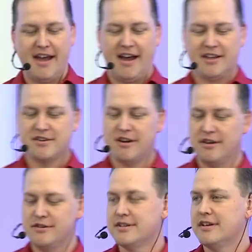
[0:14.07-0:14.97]
I started
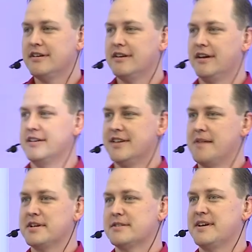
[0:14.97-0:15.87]
using uh,
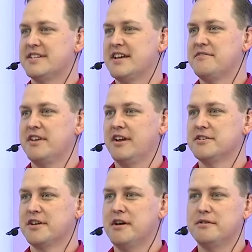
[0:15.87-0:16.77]
Zabbix about seven years ago.